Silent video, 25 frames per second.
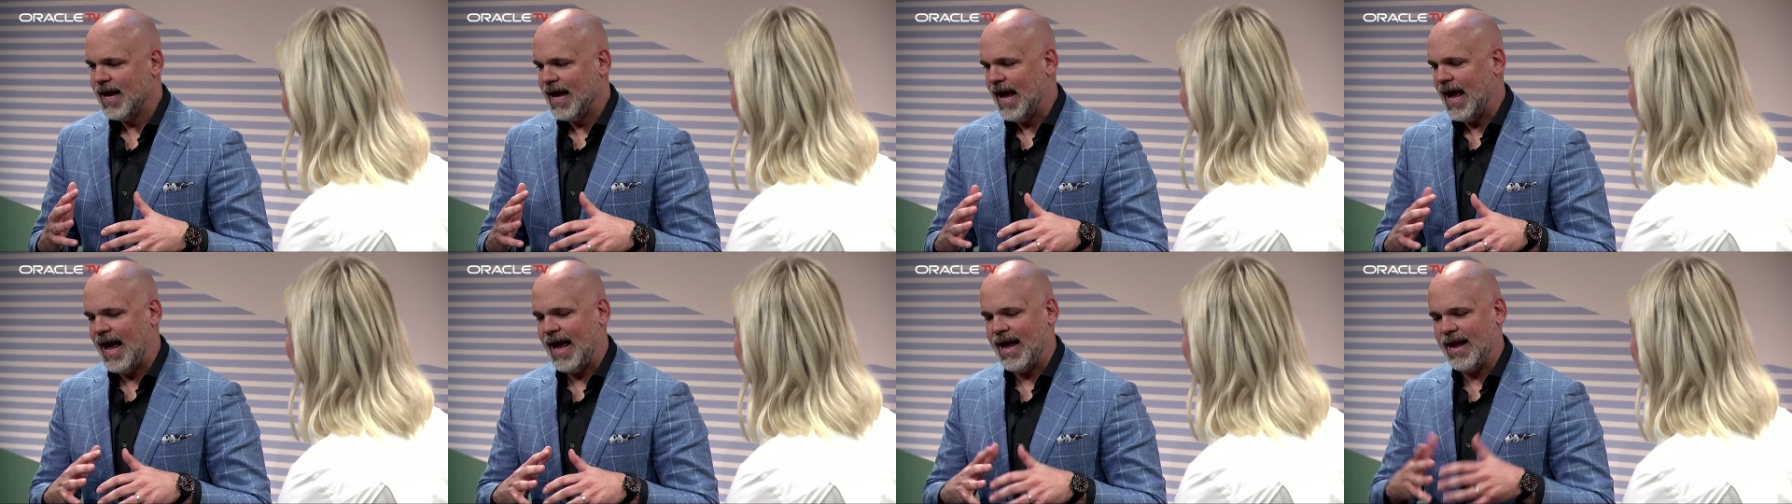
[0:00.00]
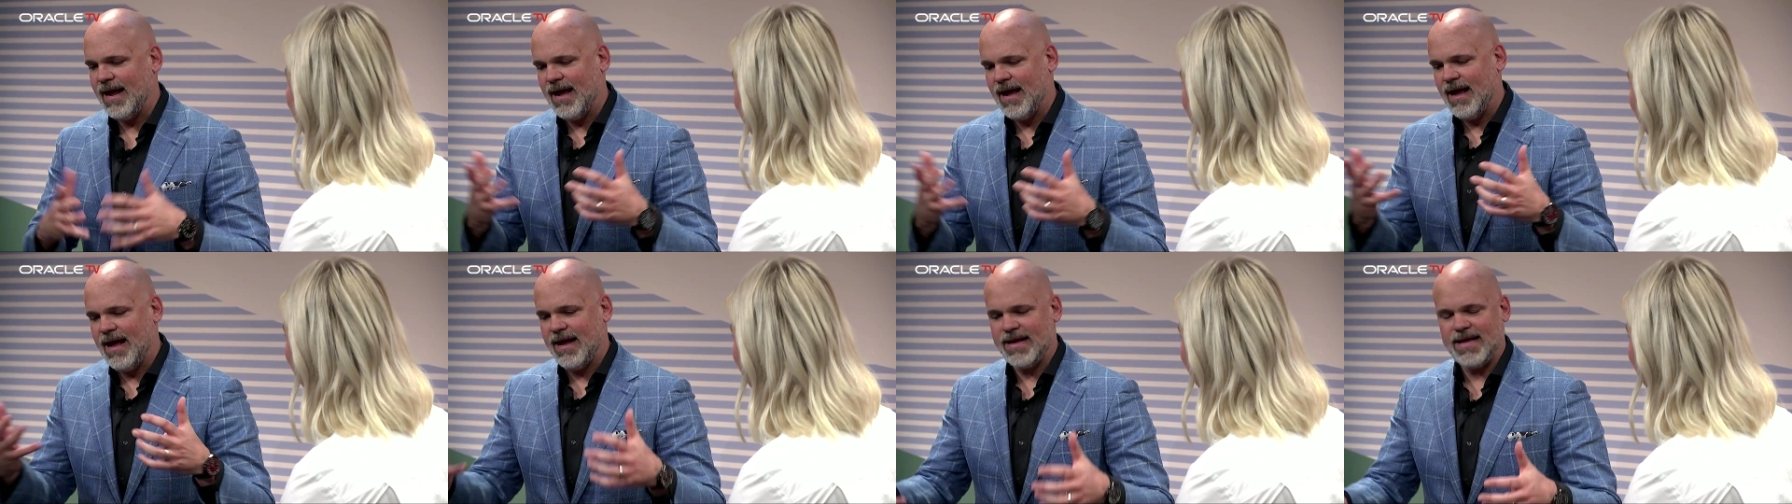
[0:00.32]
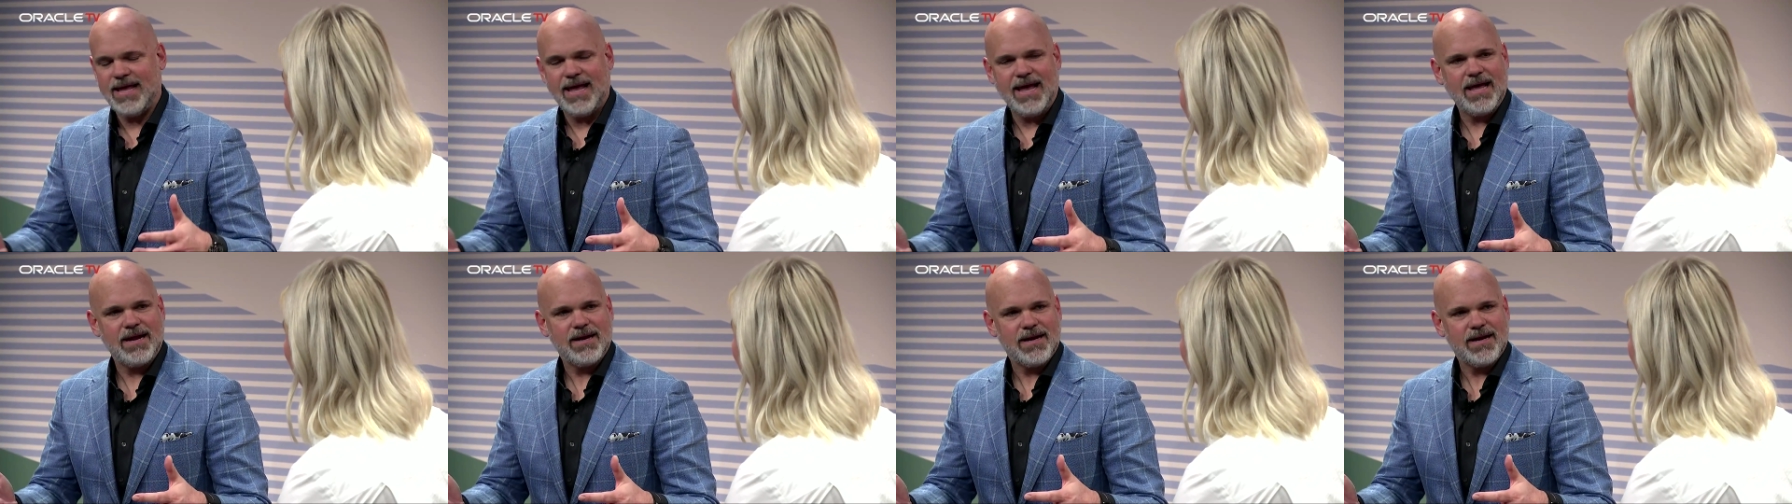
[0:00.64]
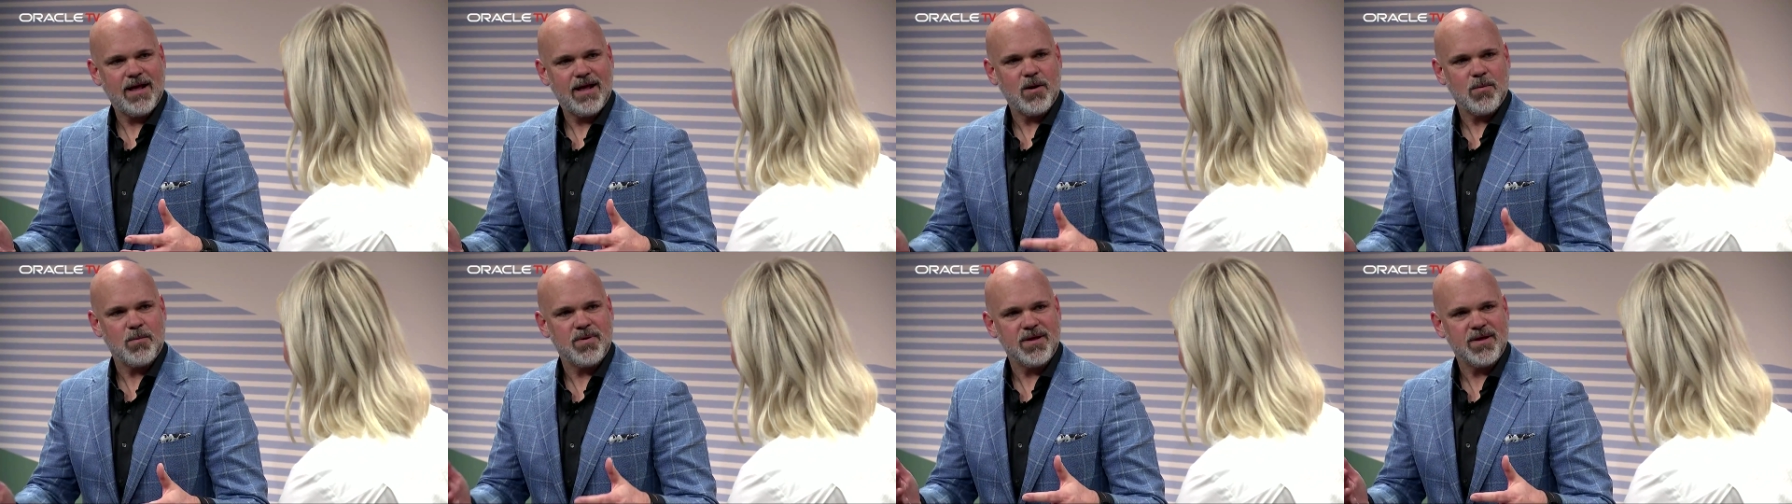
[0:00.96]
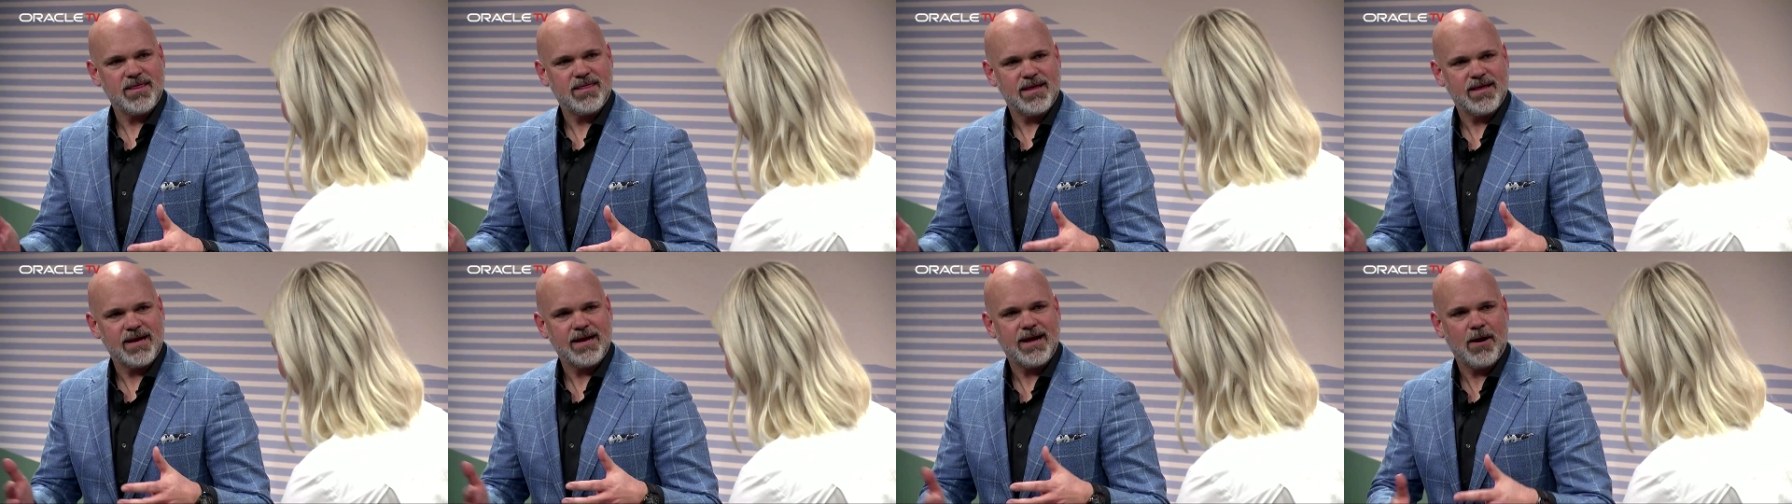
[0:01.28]
I, I can't help but
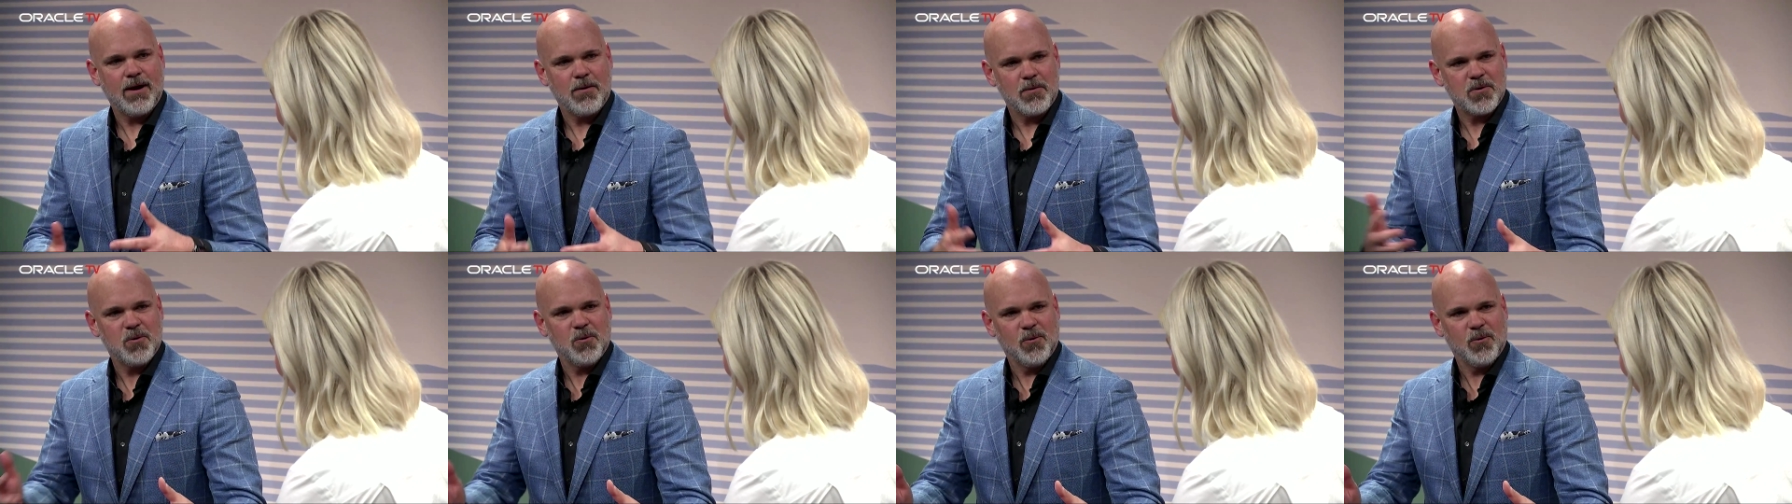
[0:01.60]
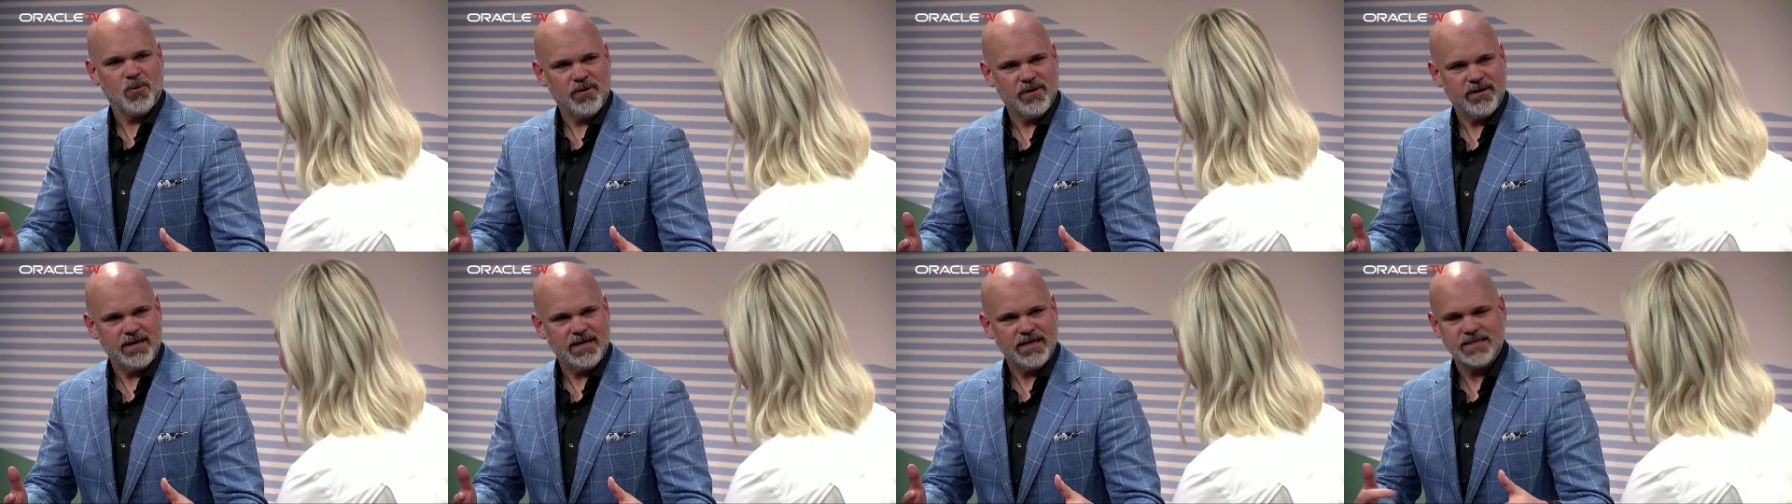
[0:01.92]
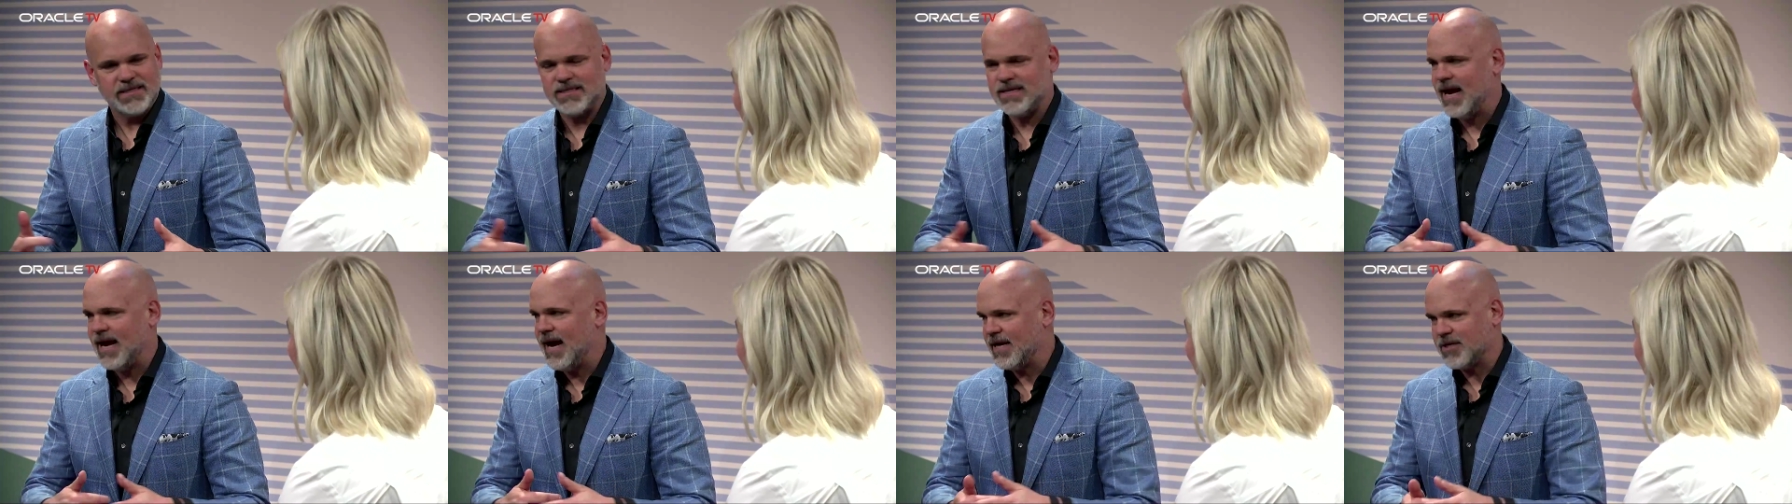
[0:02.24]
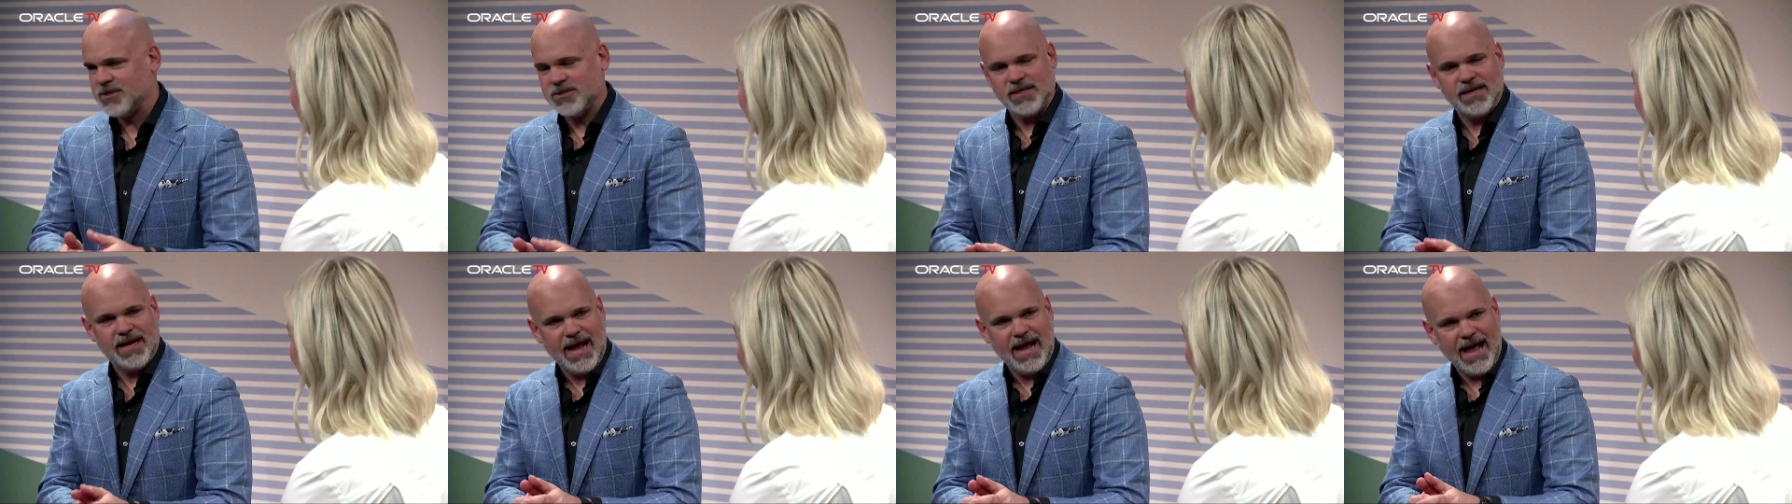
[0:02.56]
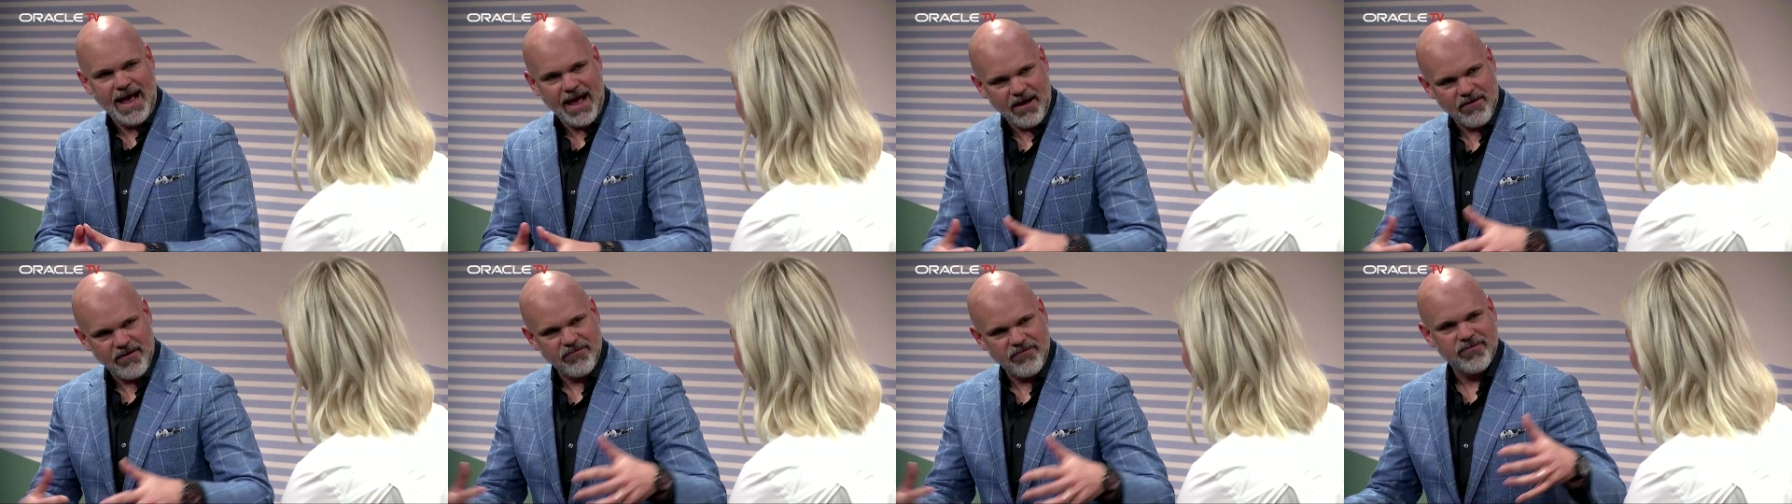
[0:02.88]
think how cool it is to actually
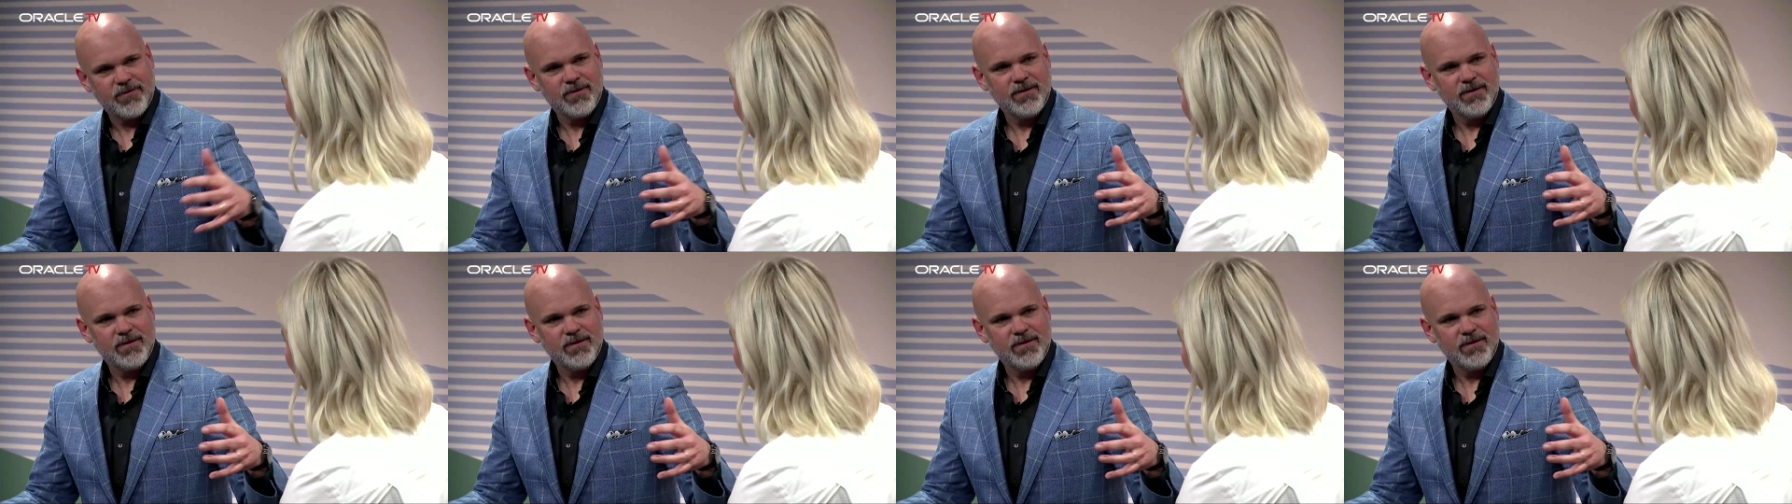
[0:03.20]
have